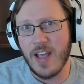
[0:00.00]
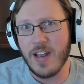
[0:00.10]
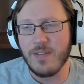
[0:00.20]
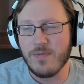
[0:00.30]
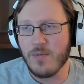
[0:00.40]

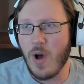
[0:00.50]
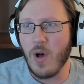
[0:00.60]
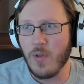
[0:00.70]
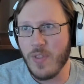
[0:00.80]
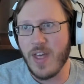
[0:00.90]
and
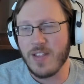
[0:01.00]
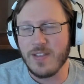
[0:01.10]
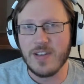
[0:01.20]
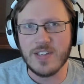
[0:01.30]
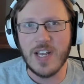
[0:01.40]
all
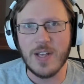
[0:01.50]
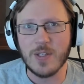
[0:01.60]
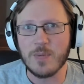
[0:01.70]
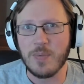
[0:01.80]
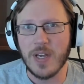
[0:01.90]
that
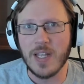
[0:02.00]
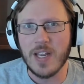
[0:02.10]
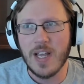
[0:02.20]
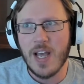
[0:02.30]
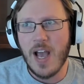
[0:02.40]
entails,
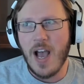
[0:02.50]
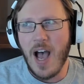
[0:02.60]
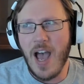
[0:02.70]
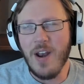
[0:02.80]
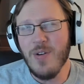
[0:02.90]
but
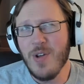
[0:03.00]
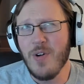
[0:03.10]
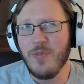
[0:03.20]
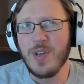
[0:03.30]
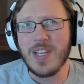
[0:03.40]
I don't know
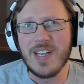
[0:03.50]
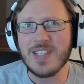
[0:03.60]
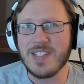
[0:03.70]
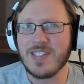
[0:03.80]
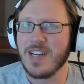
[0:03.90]
if we can
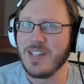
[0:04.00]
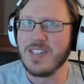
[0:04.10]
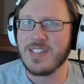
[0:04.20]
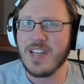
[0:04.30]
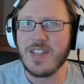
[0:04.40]

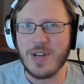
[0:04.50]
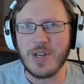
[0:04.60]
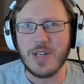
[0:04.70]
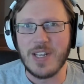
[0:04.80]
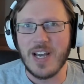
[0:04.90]
necessarily say they're
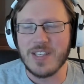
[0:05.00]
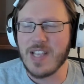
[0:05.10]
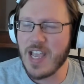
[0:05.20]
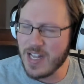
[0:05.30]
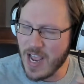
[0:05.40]
good guys,
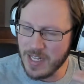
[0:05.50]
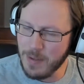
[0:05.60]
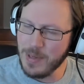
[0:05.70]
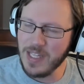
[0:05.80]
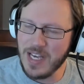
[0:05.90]
and
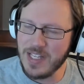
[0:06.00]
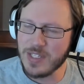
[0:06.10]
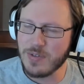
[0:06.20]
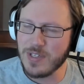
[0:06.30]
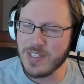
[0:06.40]
let me lay
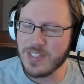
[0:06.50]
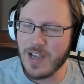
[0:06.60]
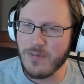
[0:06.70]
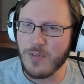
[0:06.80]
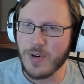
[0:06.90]
these reasons
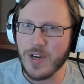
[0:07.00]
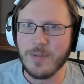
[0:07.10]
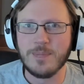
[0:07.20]
out for you.